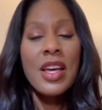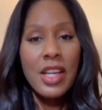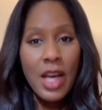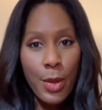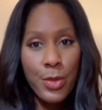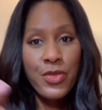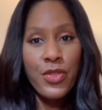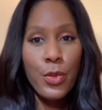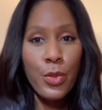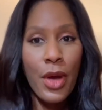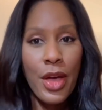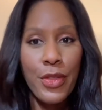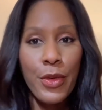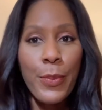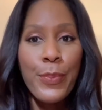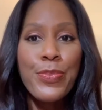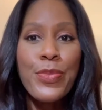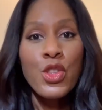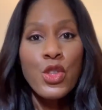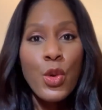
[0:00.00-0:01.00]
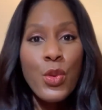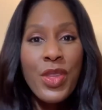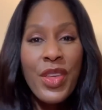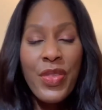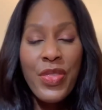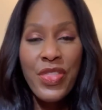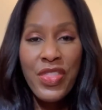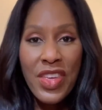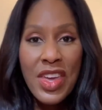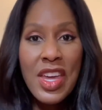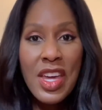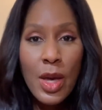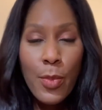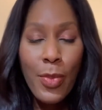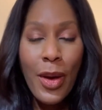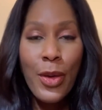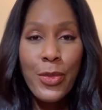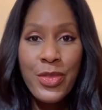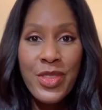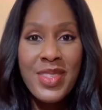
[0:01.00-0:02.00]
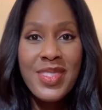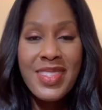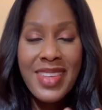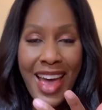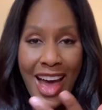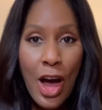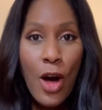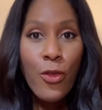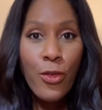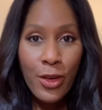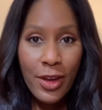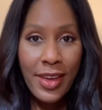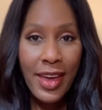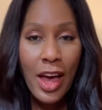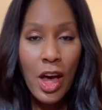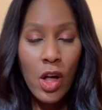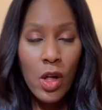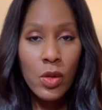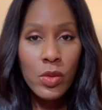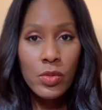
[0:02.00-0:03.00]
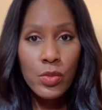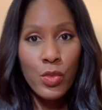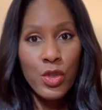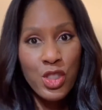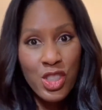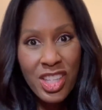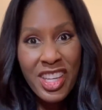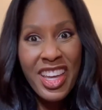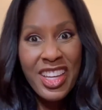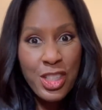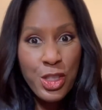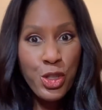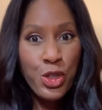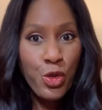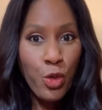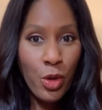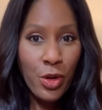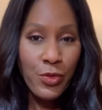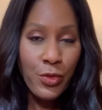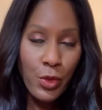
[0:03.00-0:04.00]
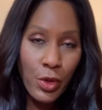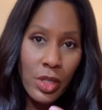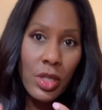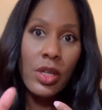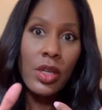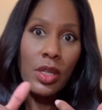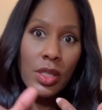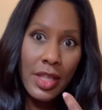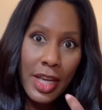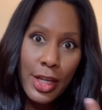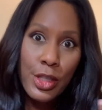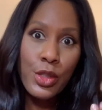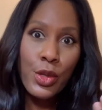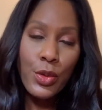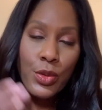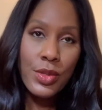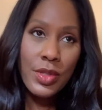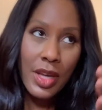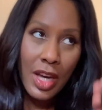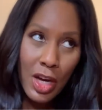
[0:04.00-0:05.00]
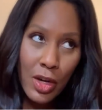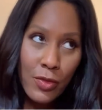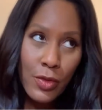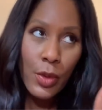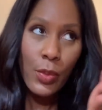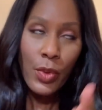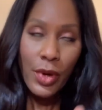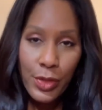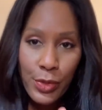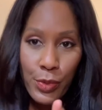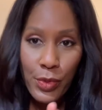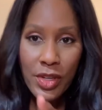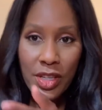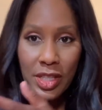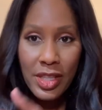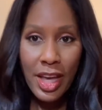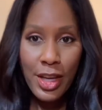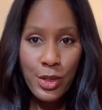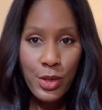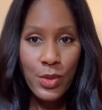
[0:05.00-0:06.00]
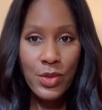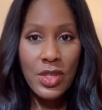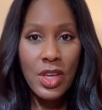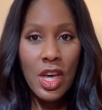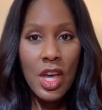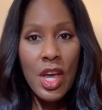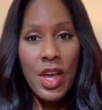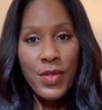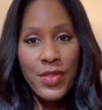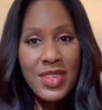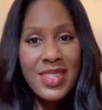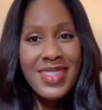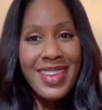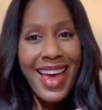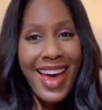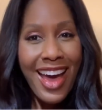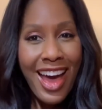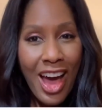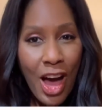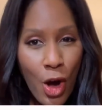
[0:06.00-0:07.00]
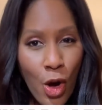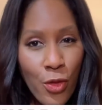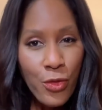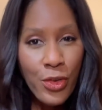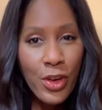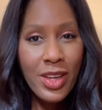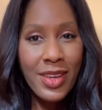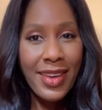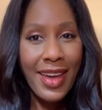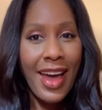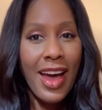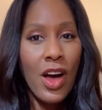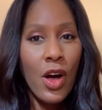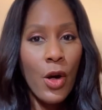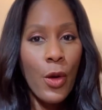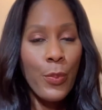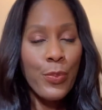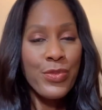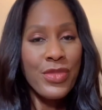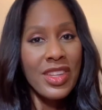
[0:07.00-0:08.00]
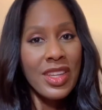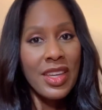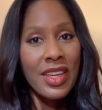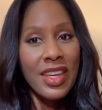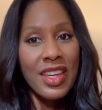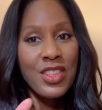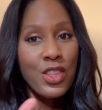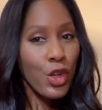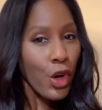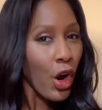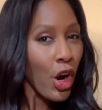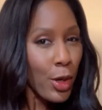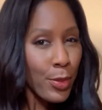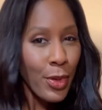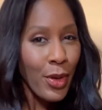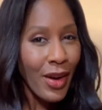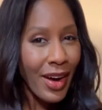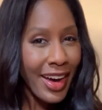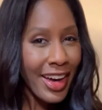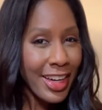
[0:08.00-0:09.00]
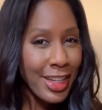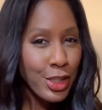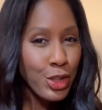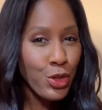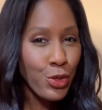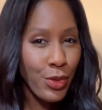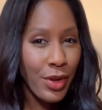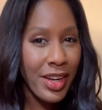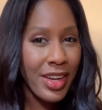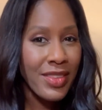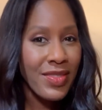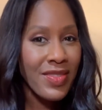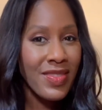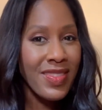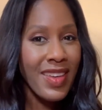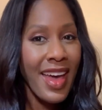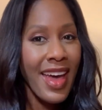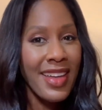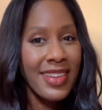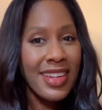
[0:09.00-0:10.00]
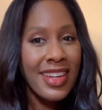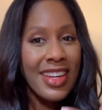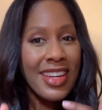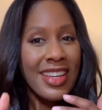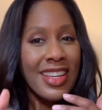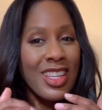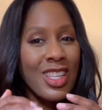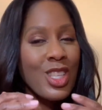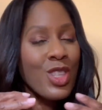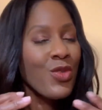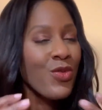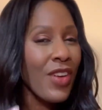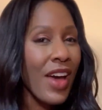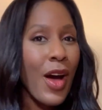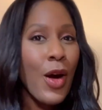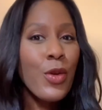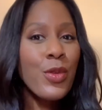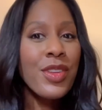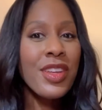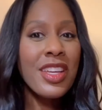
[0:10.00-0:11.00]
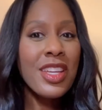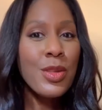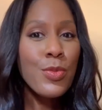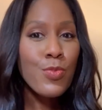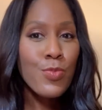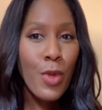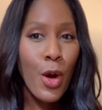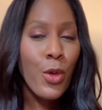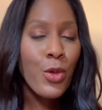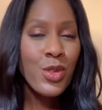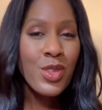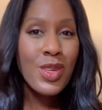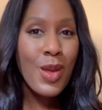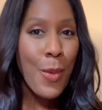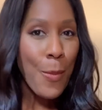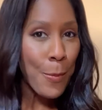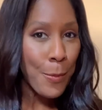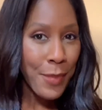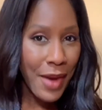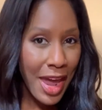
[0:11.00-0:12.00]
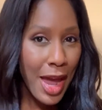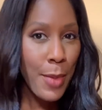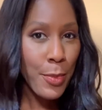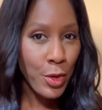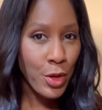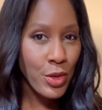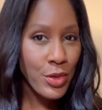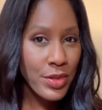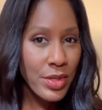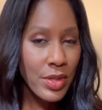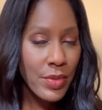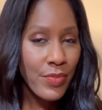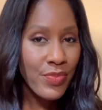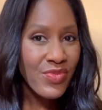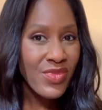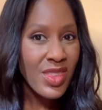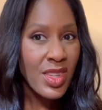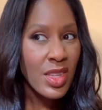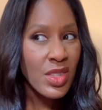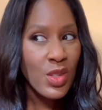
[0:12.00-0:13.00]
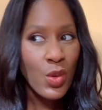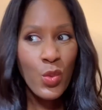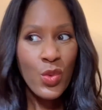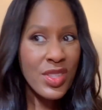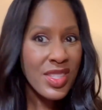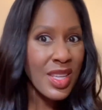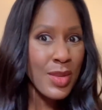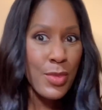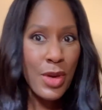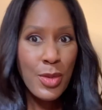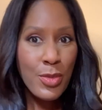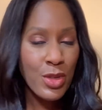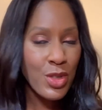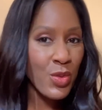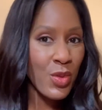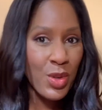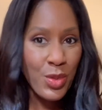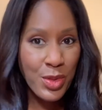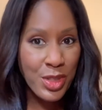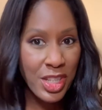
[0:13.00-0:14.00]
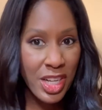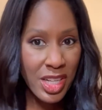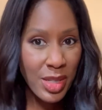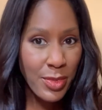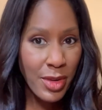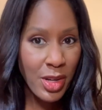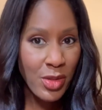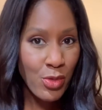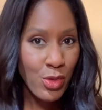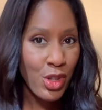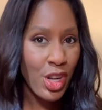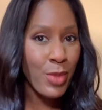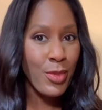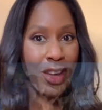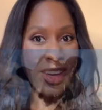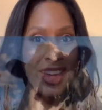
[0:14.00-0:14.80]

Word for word: comes from rather. So the thing about this alpha gal, which again is short for galactose alpha 1,3 galactose, this alpha gal is a carbohydrate that is found in most mammals. So when we say mammals, what are we talking about? We're talking